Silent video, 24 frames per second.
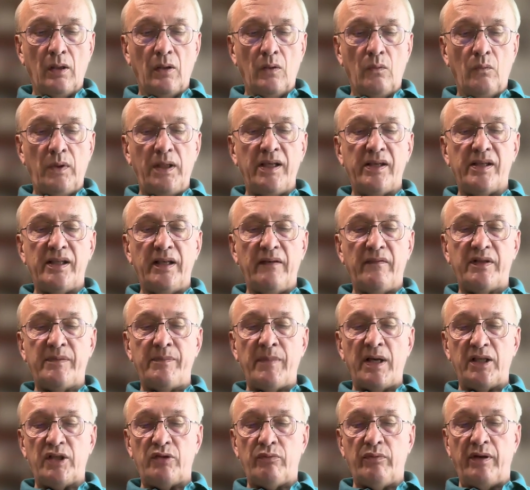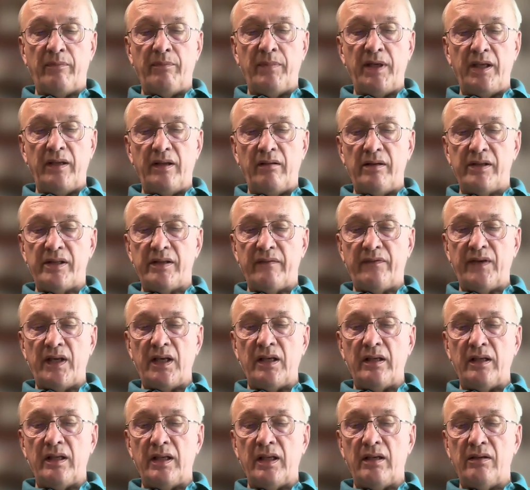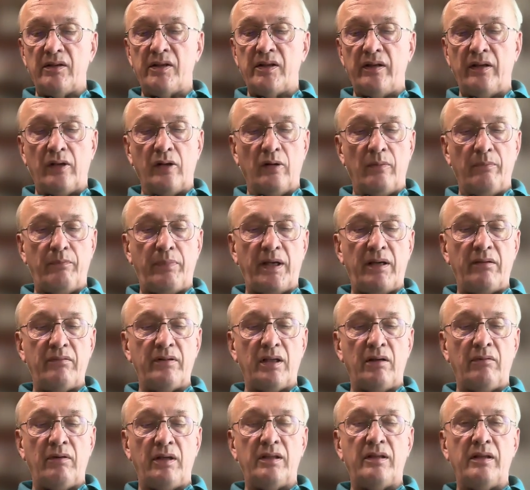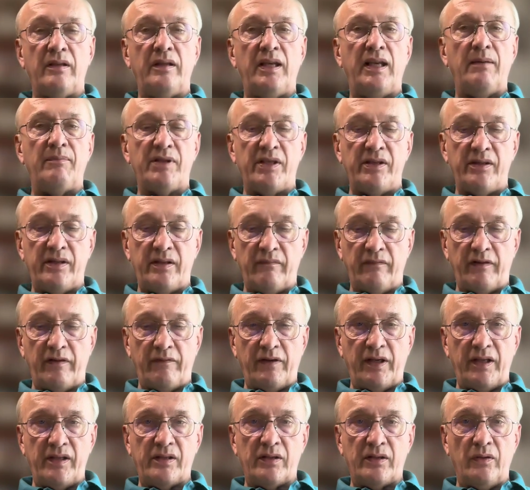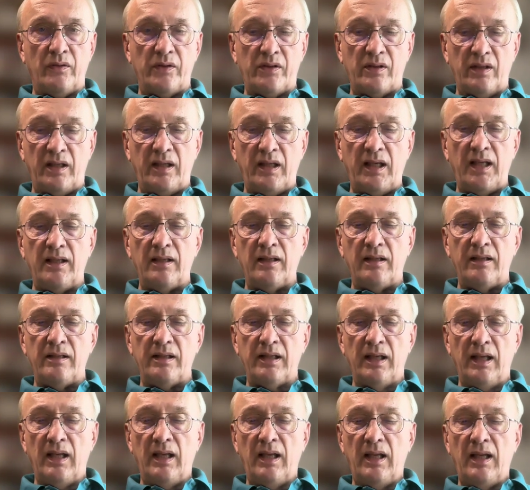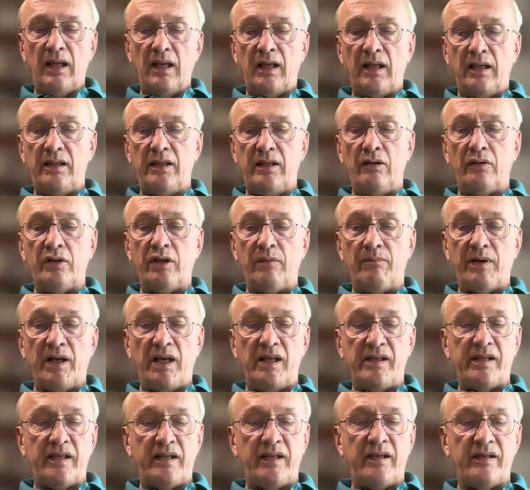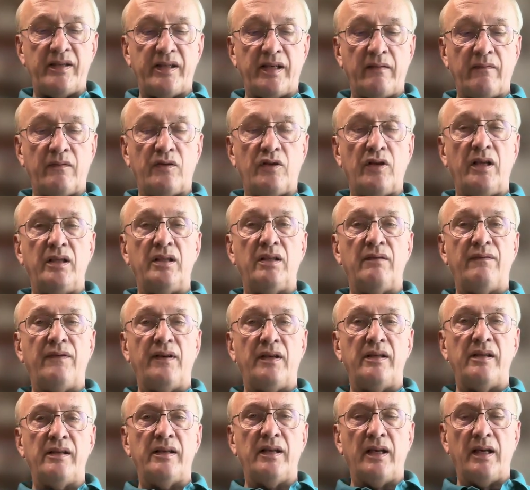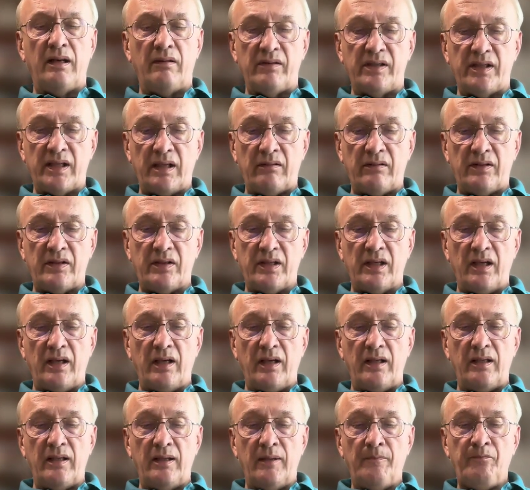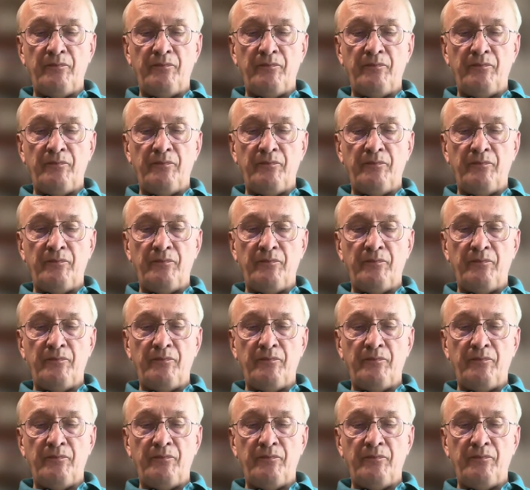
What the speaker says: Willis lives much with me. There is a vacant house in the compound owing to the absence of the vice-consul in England, and he occupies it instead of trying to find a house outside.